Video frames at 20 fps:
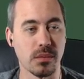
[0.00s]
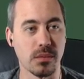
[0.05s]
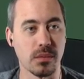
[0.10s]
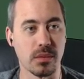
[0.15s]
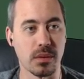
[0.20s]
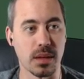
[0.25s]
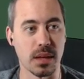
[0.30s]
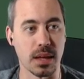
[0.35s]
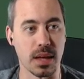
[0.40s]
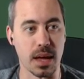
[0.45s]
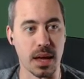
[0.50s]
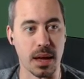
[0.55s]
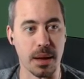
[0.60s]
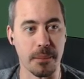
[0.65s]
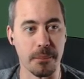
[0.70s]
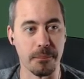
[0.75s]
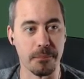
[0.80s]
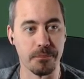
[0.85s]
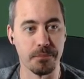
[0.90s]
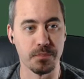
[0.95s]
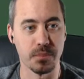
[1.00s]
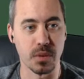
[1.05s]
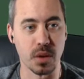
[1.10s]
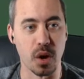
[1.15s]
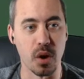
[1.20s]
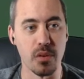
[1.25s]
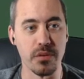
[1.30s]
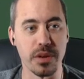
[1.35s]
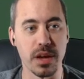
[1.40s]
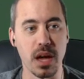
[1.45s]
Okay.
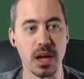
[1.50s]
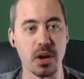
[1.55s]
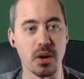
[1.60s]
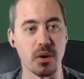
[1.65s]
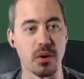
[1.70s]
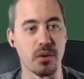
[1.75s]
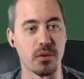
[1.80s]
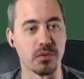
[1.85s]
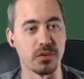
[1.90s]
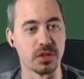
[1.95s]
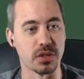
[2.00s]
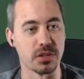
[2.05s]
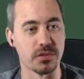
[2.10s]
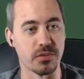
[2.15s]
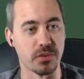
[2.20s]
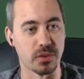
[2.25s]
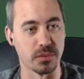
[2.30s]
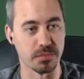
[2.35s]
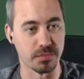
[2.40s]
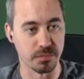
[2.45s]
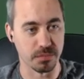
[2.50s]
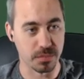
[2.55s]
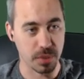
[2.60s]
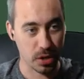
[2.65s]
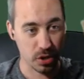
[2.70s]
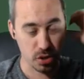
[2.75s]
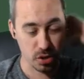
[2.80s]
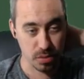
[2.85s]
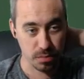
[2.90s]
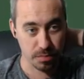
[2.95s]
Oviedo, just for
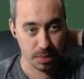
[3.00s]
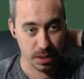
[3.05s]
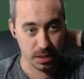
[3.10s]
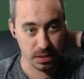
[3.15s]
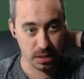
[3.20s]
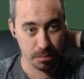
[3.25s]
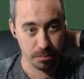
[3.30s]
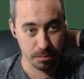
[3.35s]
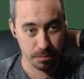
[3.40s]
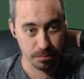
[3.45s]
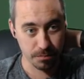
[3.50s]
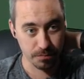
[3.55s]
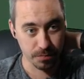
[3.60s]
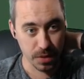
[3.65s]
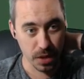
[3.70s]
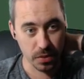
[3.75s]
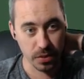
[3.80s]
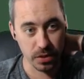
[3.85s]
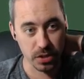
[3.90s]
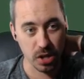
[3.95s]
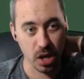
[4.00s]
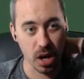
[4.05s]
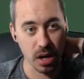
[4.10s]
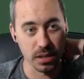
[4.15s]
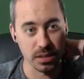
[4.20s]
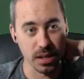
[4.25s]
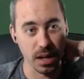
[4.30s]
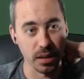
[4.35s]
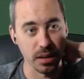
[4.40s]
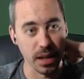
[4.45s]
measure, picks up. The
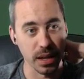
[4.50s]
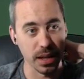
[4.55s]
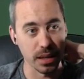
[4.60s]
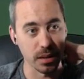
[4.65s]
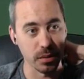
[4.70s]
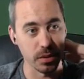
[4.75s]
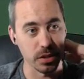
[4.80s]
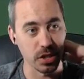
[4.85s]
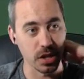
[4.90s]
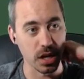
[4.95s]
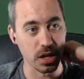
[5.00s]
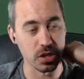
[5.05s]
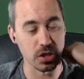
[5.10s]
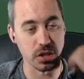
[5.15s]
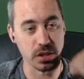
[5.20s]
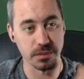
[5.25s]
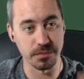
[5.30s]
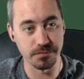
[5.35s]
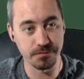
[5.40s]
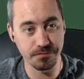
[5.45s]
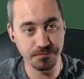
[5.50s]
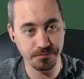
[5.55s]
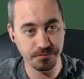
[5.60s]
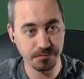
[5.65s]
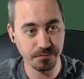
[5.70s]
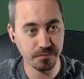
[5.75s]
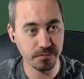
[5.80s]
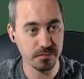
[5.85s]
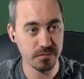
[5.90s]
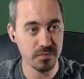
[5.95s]
Dong's not liking that we changed it.
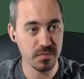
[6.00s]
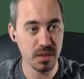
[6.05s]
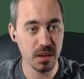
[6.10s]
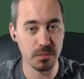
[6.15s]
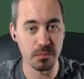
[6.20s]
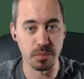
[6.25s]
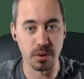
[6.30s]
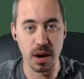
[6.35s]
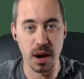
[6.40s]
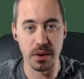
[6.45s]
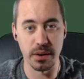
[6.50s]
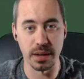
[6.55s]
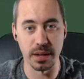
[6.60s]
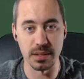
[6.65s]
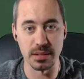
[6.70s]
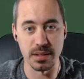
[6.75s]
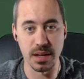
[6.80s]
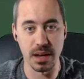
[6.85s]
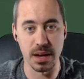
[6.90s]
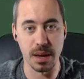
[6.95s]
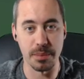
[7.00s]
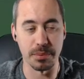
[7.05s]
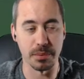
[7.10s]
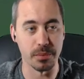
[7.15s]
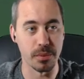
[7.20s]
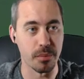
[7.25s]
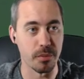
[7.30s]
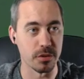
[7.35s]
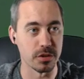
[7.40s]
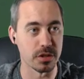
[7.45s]
Browning is not happy
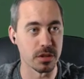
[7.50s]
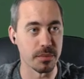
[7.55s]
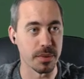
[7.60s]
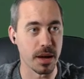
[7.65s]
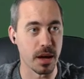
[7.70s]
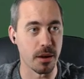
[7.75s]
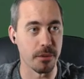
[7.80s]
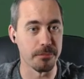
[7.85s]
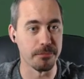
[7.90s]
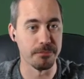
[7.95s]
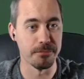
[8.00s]
we pushed him out.